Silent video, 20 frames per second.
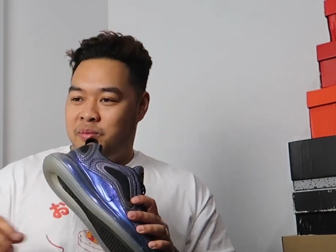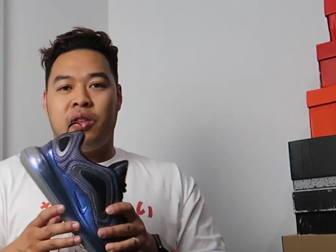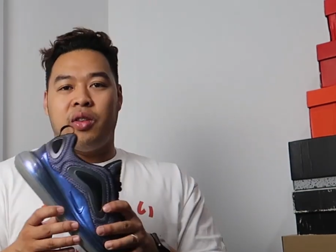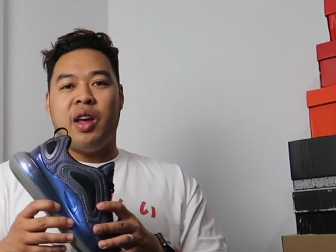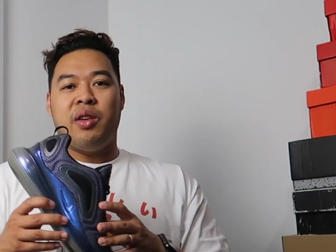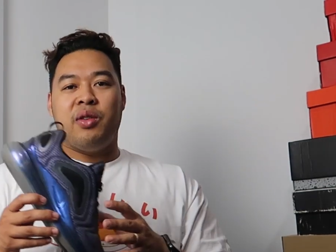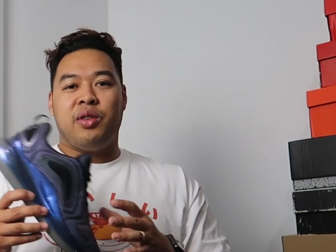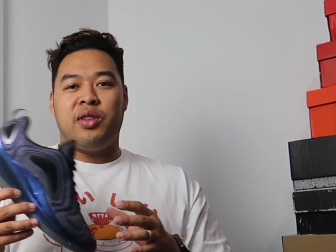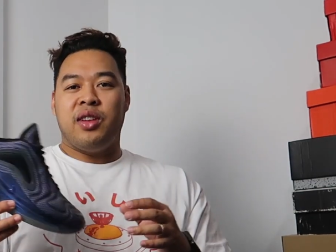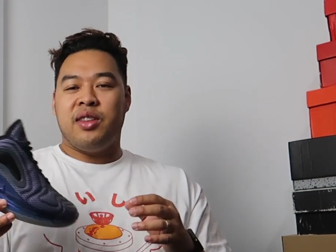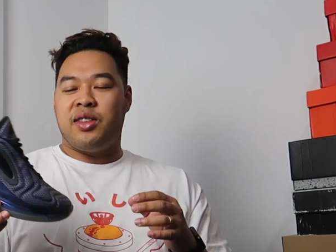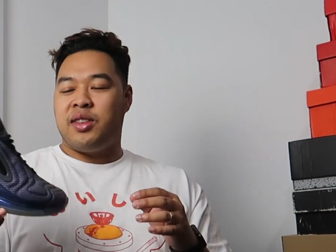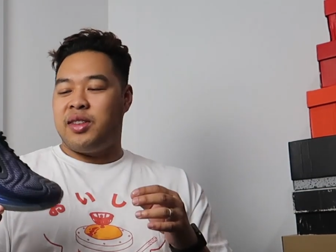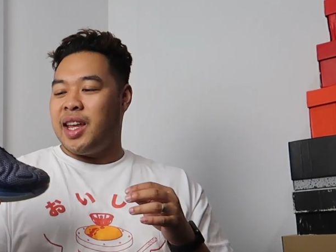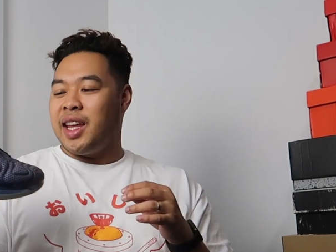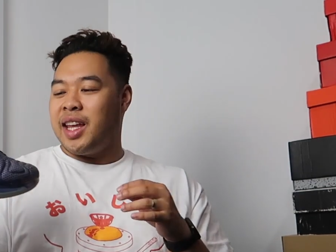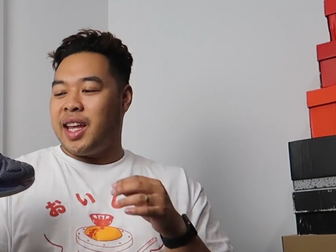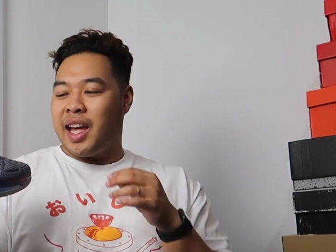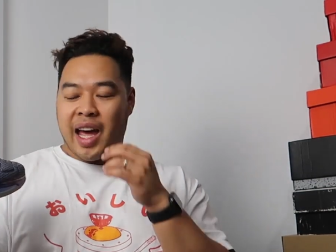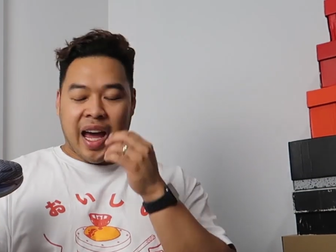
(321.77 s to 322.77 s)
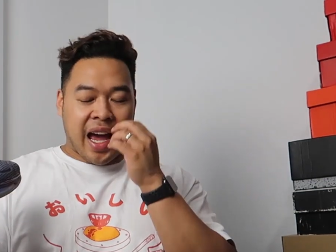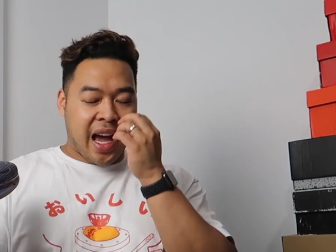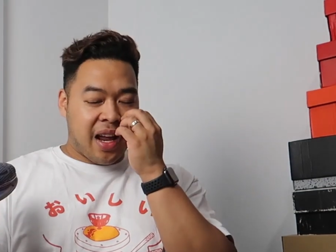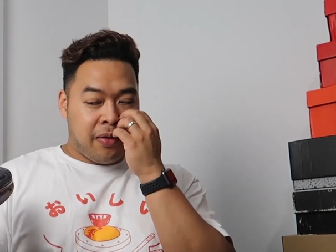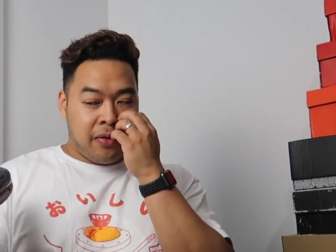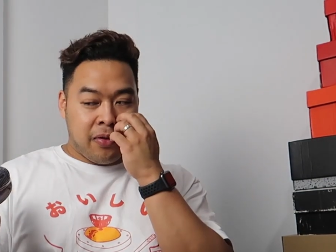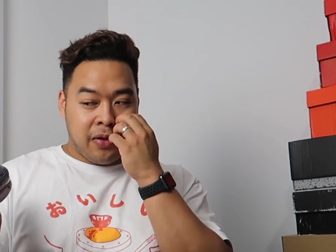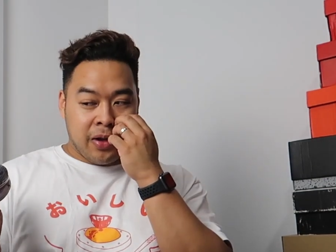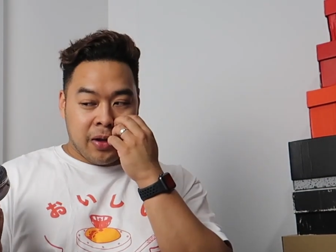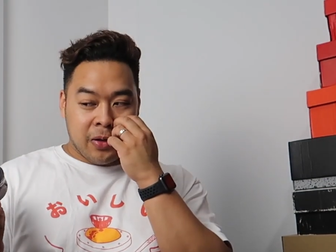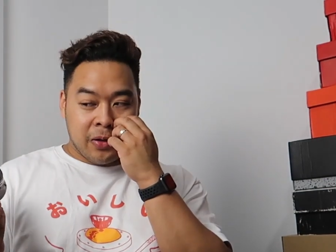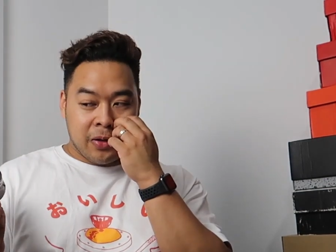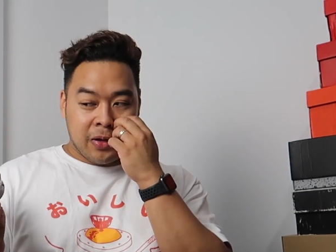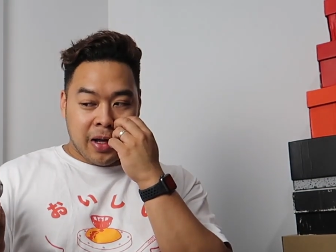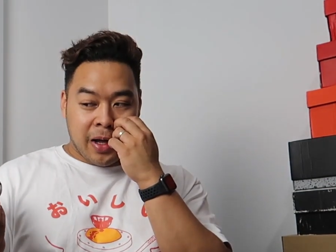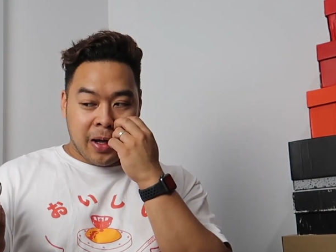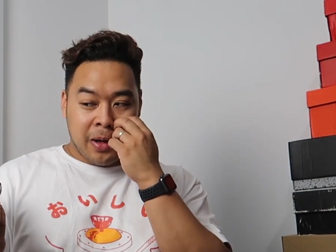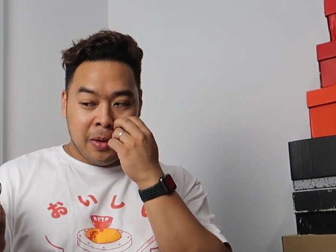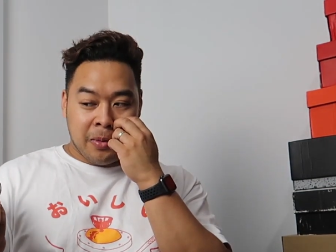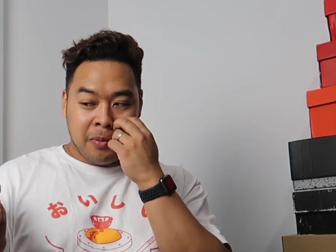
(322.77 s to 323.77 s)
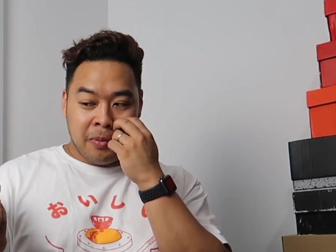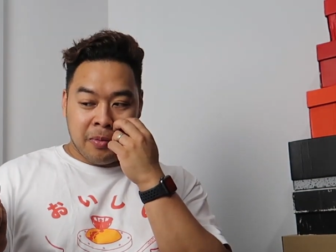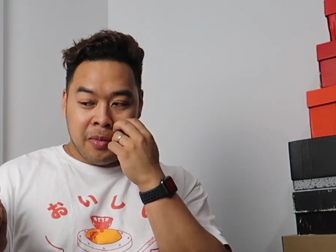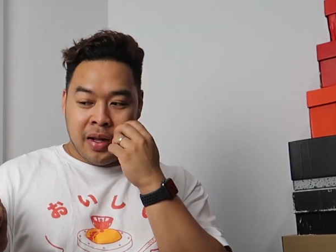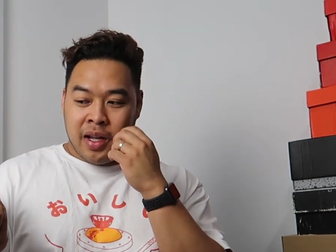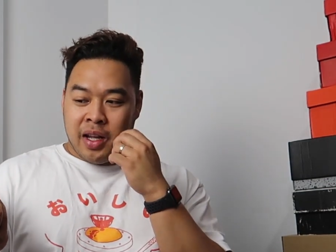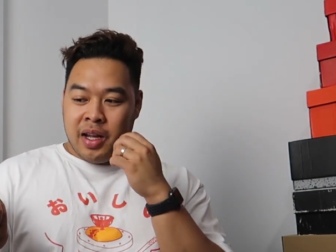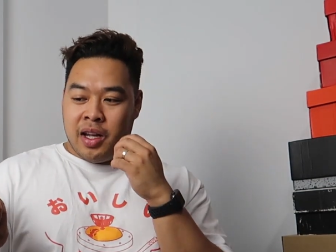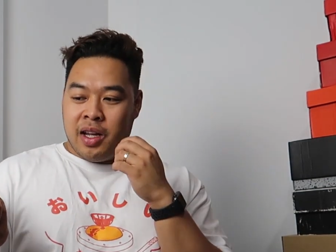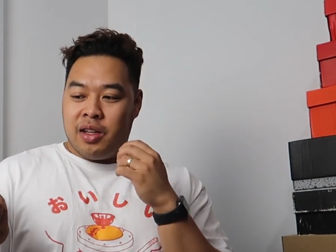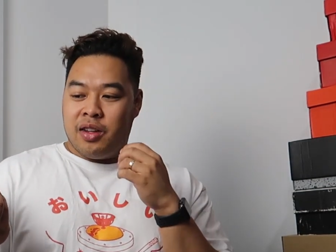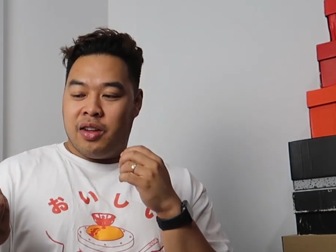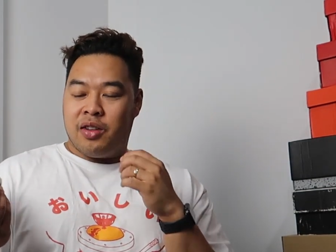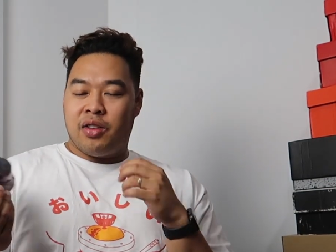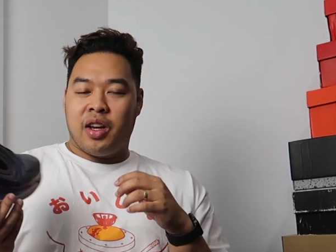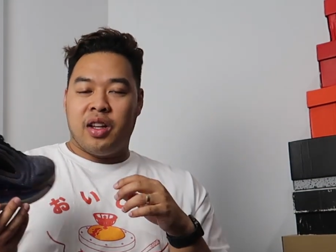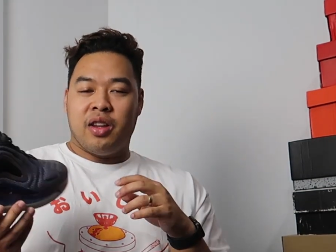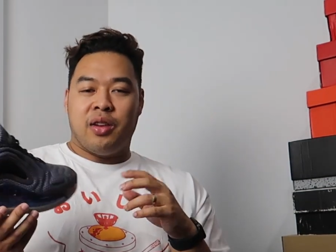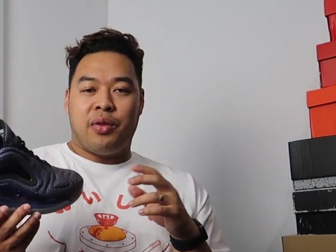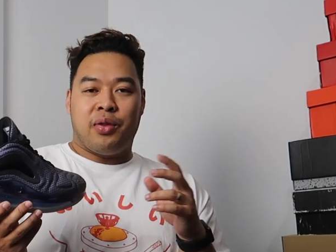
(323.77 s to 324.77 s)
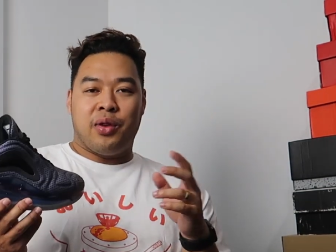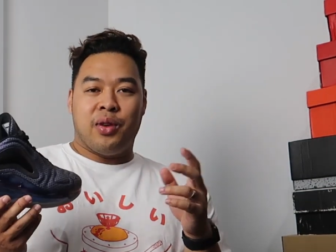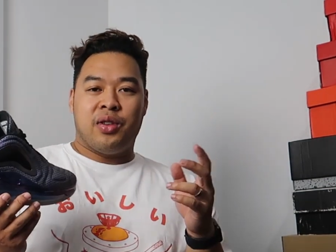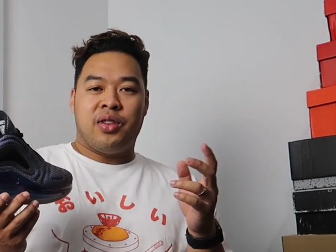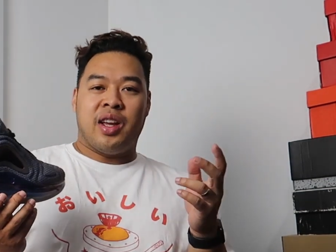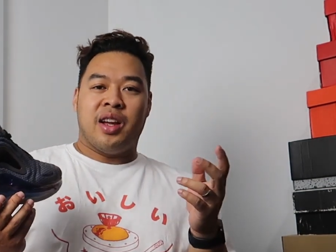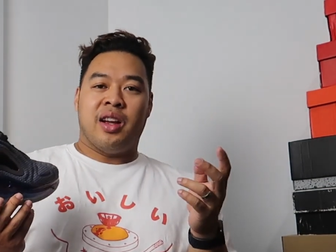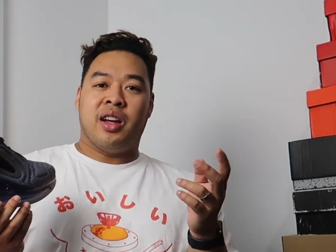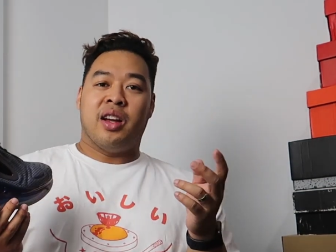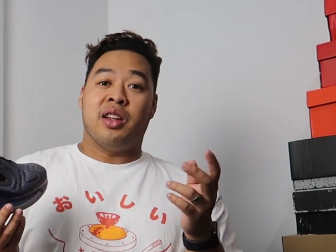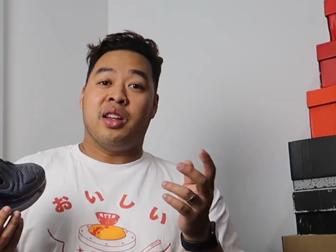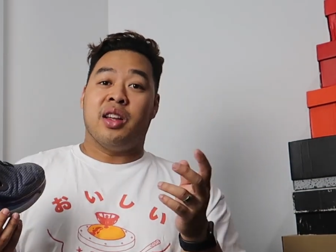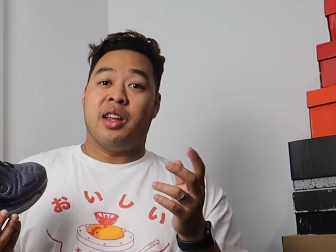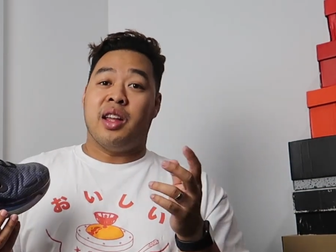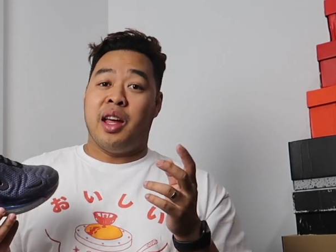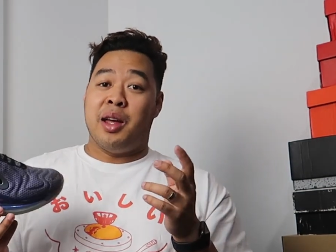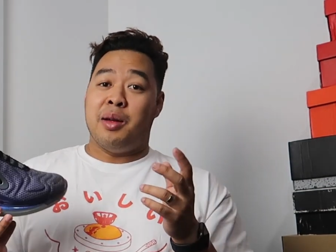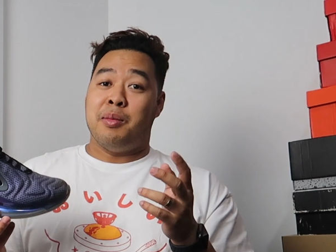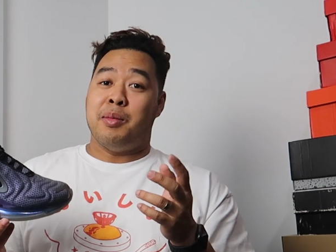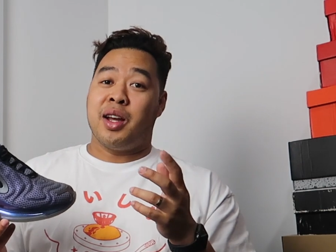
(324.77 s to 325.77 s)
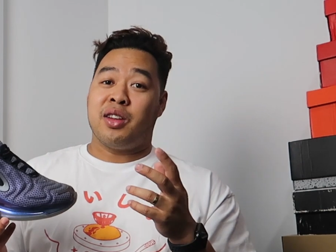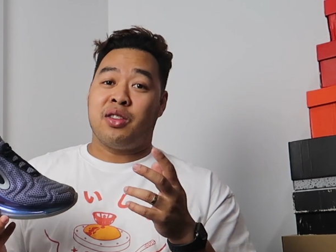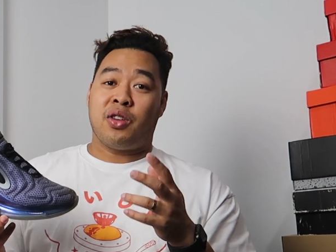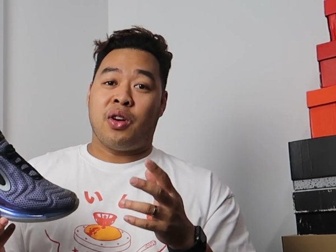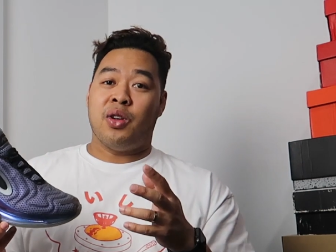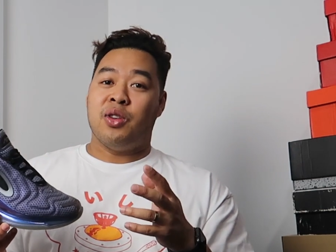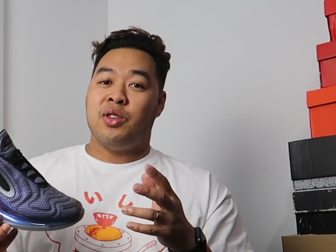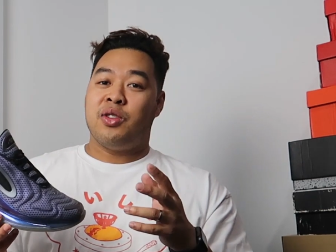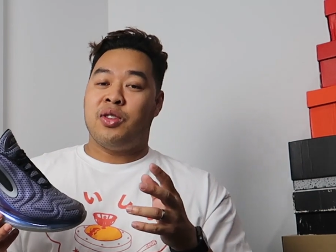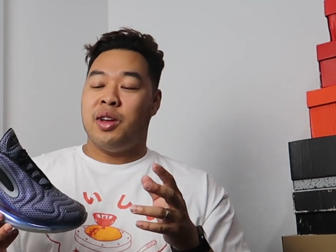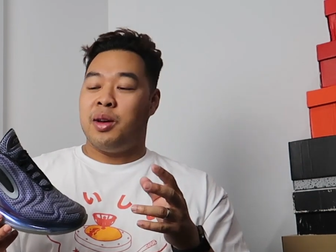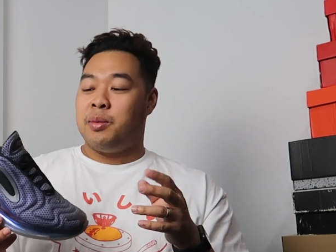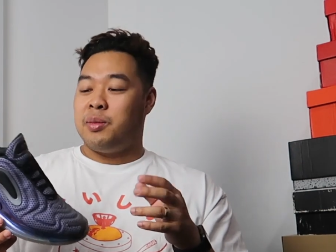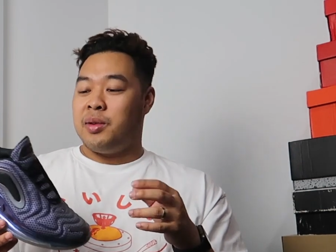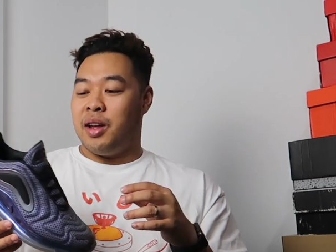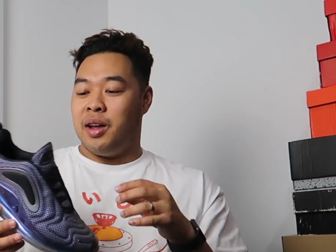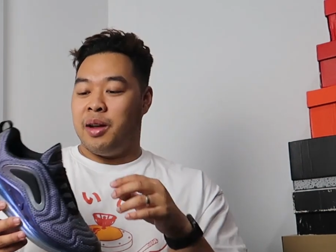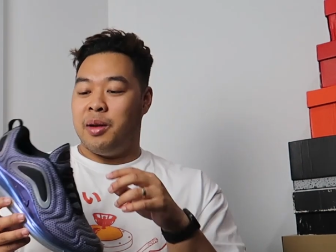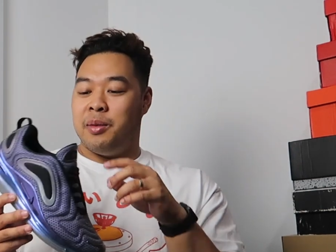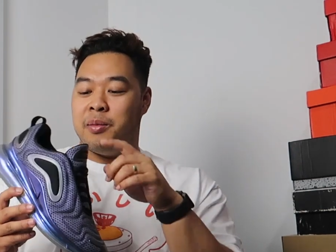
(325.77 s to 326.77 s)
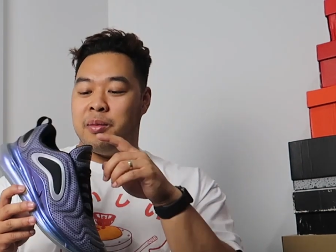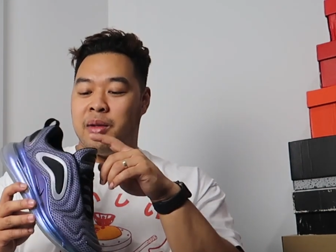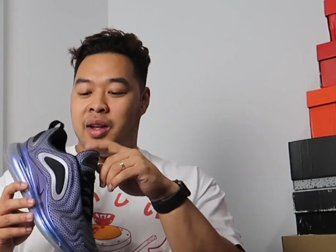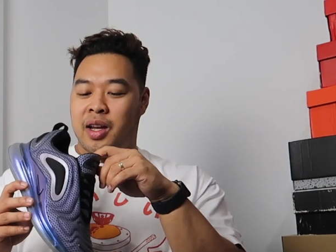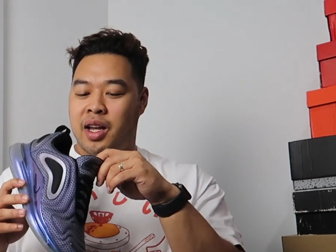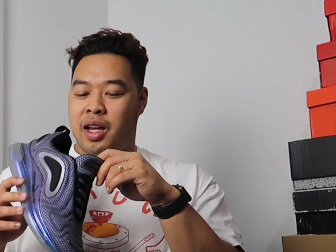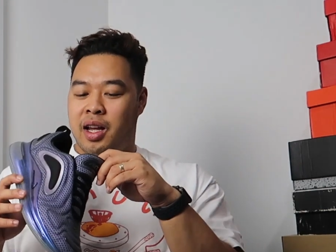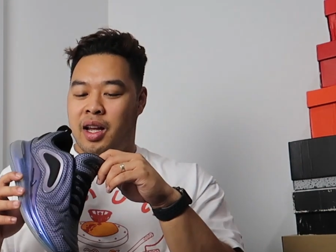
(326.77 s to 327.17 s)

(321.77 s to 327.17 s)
So ever since Tinker Hatfield um, designed the first Air, Air Max concept, um,